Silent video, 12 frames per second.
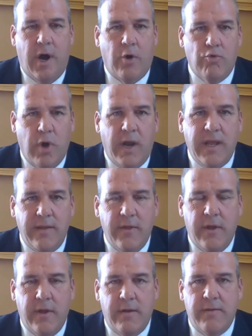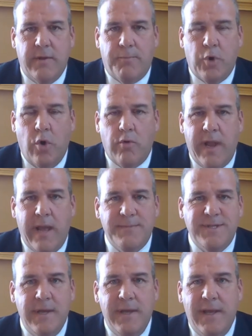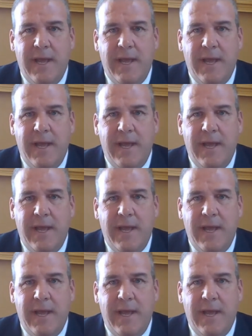are running the programs.